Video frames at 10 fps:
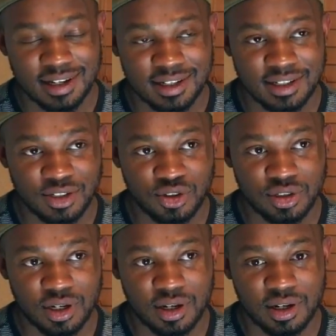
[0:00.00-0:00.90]

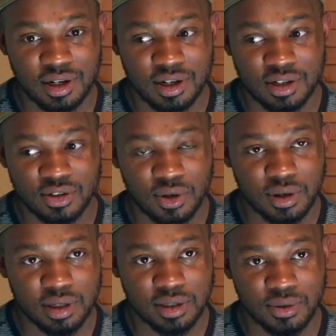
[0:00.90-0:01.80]
is
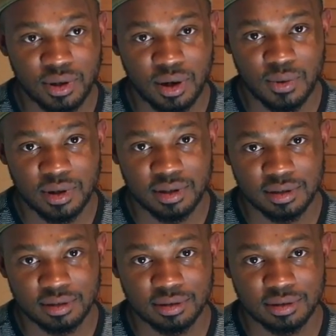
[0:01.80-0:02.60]
drawing and doing artwork.